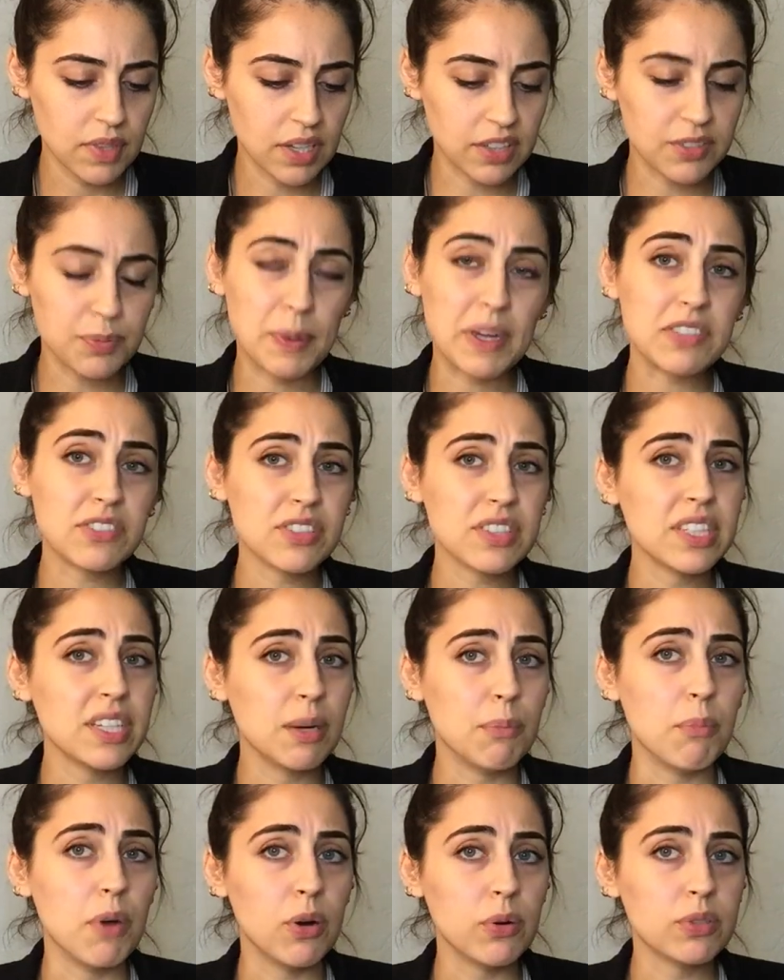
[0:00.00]
Especially
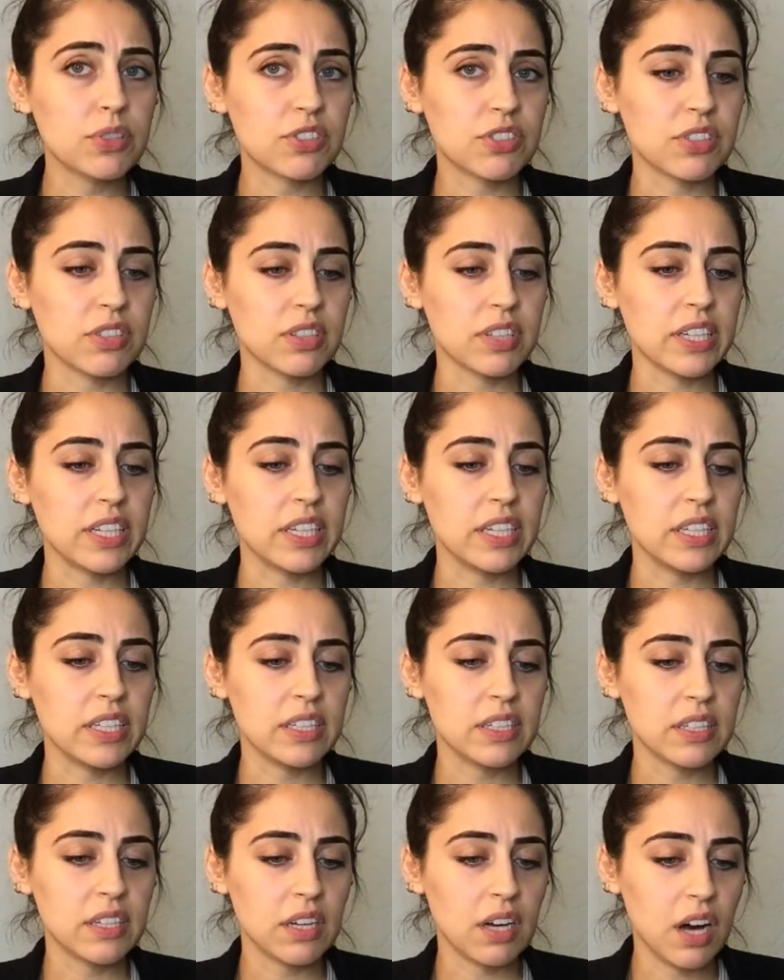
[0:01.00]
emotionally,